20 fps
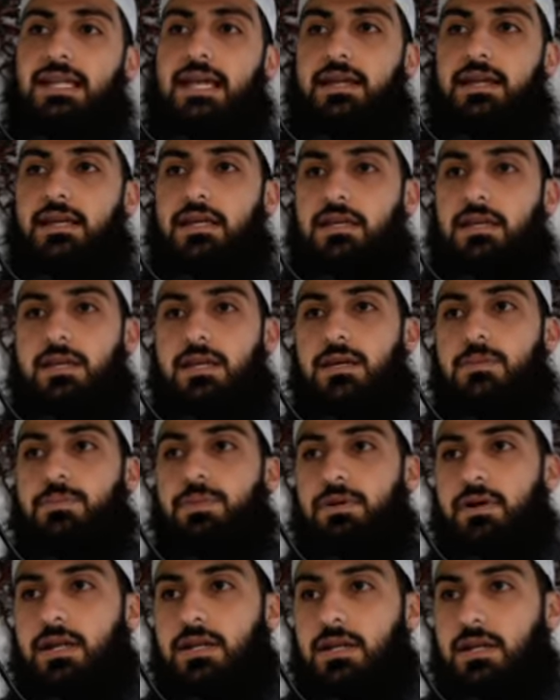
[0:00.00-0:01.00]
getting
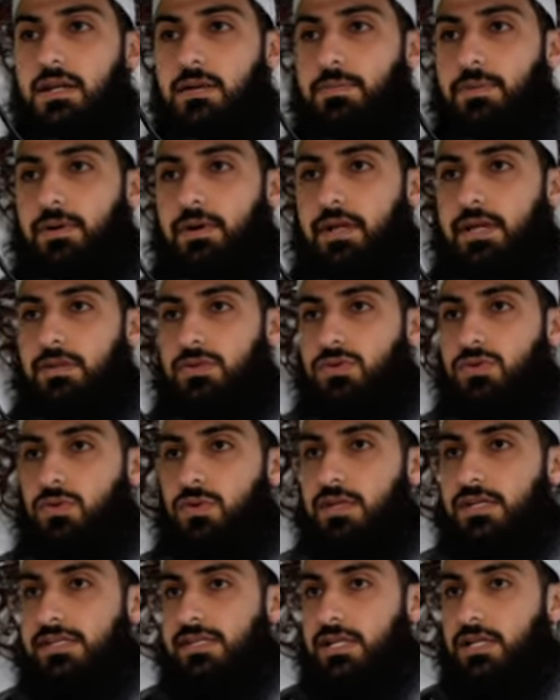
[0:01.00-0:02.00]
deeper and deeper into
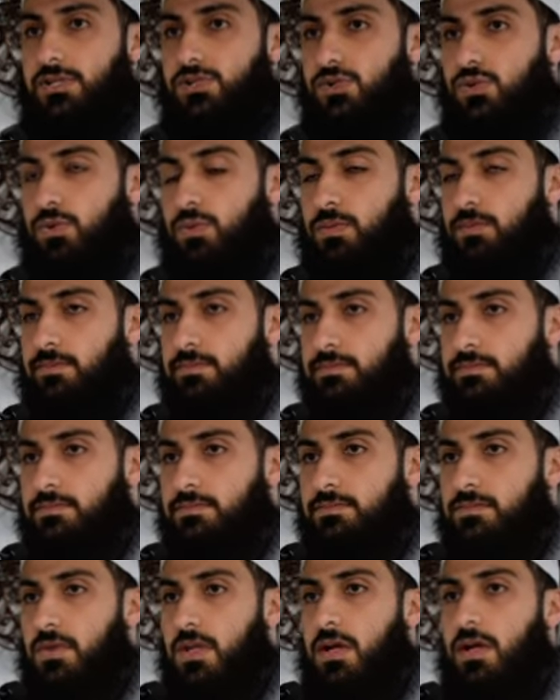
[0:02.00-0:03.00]
this issue.
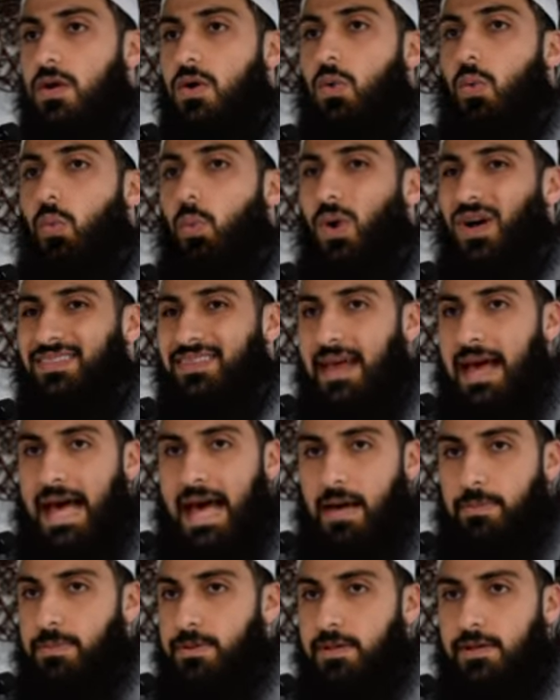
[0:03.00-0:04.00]
What
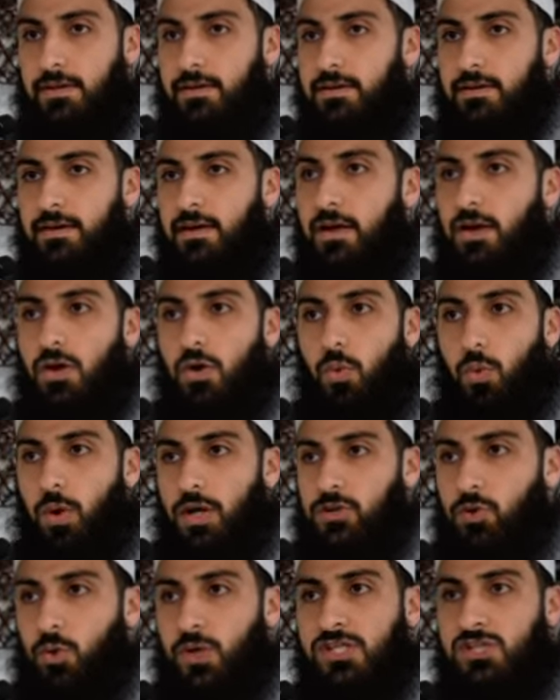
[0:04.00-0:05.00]
happened?
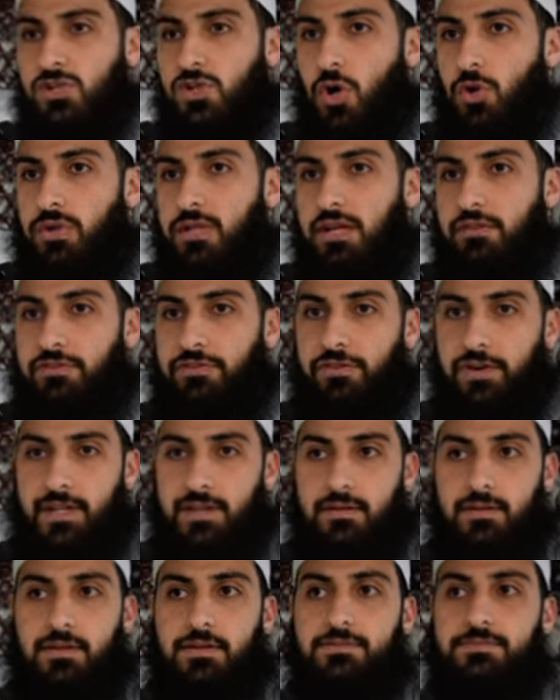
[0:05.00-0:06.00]
What was so different?
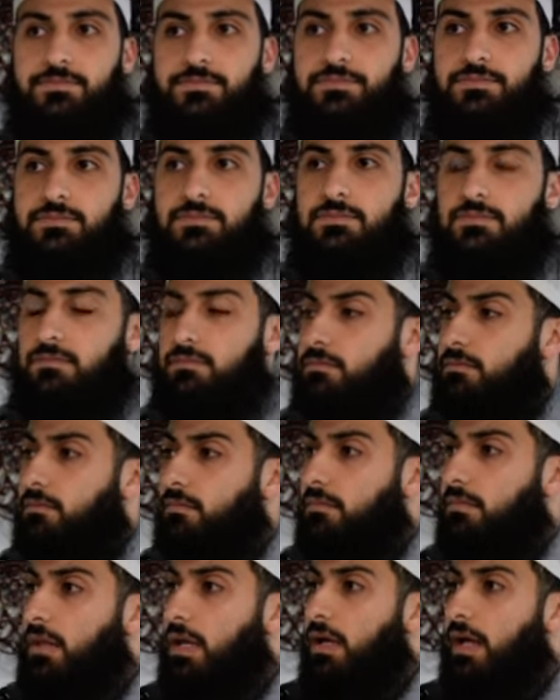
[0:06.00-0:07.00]

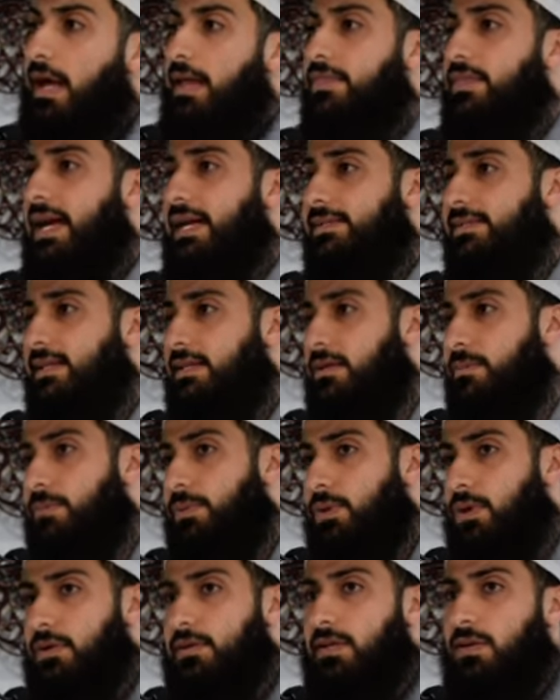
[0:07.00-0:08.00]
And that's an
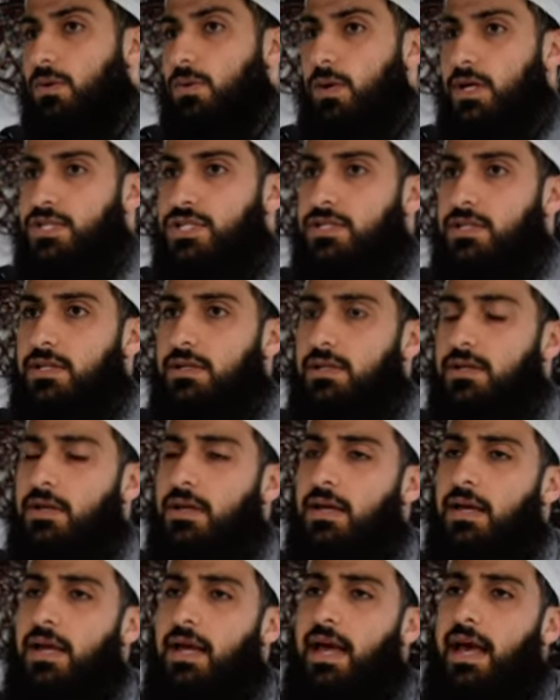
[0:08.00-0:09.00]
important question,
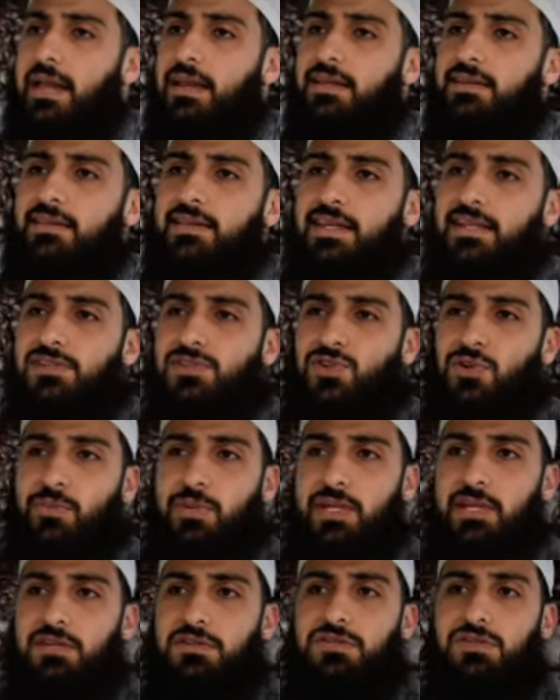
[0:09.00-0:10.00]
and it needs to
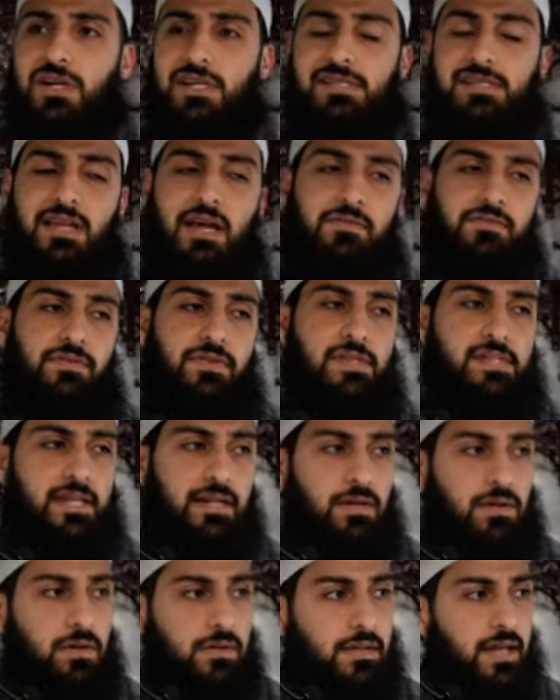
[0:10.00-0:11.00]
be addressed every
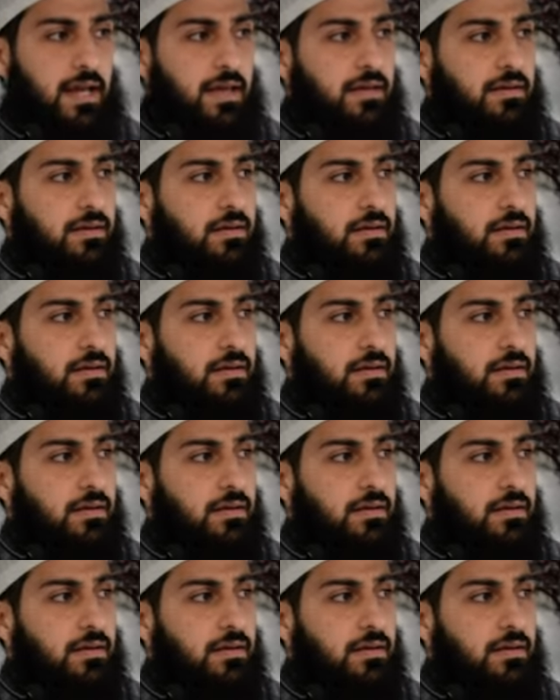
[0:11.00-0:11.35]
single day,